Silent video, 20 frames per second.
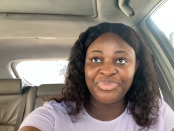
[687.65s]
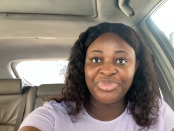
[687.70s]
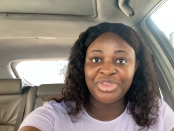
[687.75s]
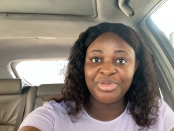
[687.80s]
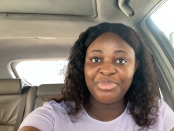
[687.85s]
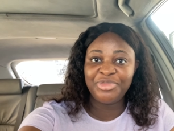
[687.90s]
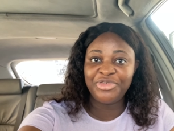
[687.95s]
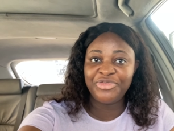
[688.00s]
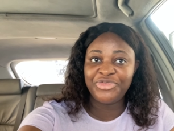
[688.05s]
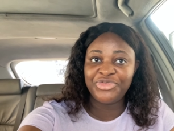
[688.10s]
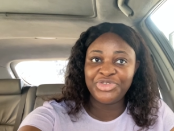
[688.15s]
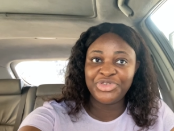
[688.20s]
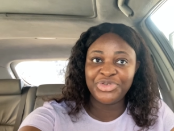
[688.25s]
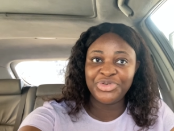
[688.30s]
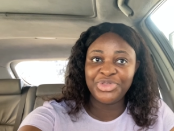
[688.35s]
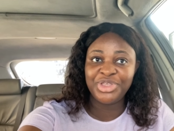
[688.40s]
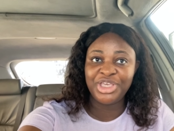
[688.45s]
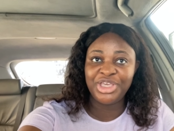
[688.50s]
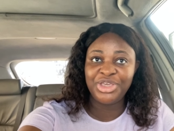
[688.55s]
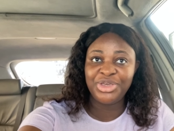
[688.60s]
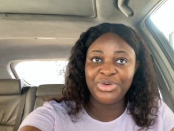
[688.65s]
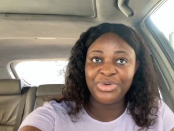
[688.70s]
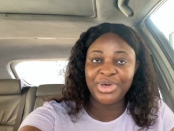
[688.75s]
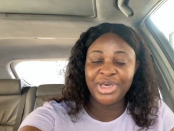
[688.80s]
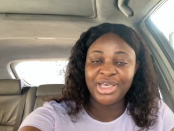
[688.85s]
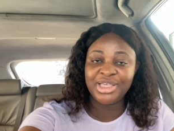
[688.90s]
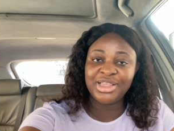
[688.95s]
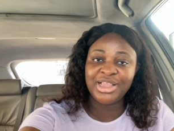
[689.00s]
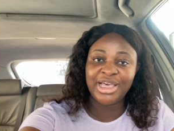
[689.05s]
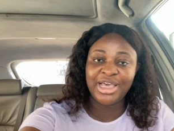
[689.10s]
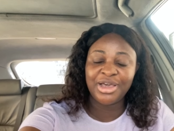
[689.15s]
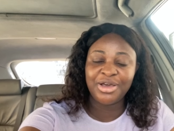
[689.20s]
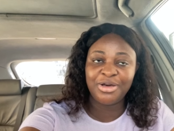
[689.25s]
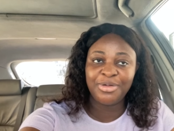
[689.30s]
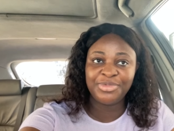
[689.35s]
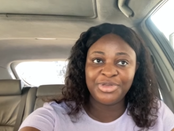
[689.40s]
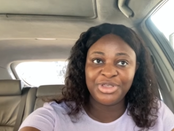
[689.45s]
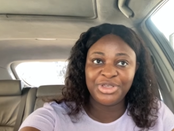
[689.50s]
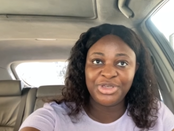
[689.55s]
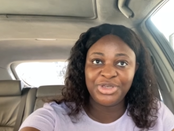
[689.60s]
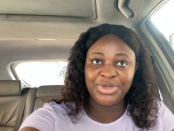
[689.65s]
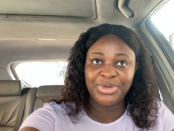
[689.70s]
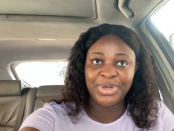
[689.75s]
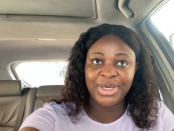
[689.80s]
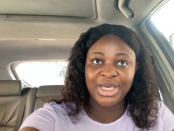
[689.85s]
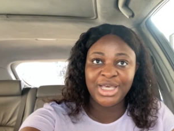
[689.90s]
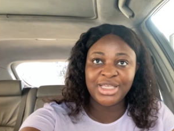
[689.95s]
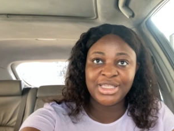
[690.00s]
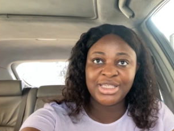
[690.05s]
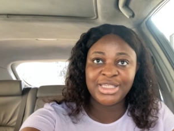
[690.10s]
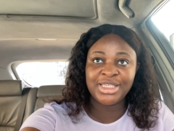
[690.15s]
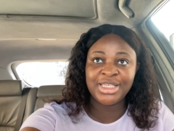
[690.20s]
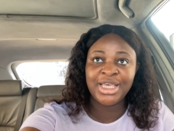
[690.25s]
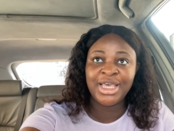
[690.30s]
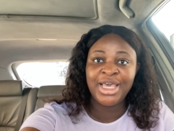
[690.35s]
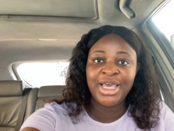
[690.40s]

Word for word: move to the US like come to the US